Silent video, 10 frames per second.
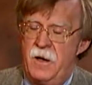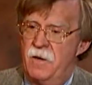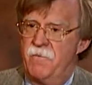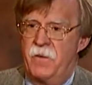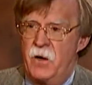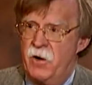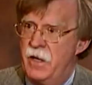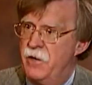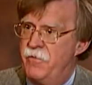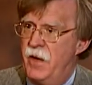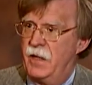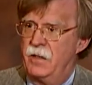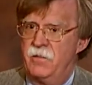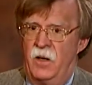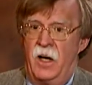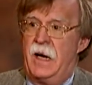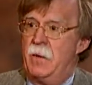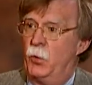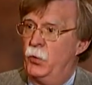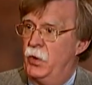Very ineffective,
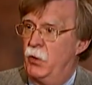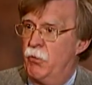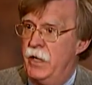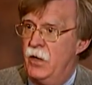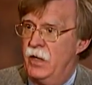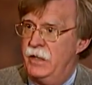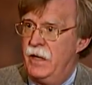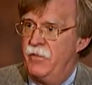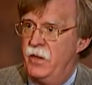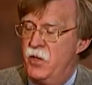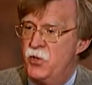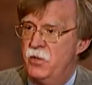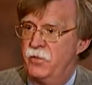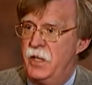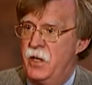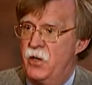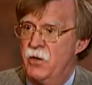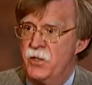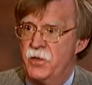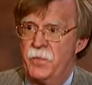unable to agree on a definition of
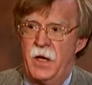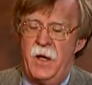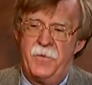terrorism.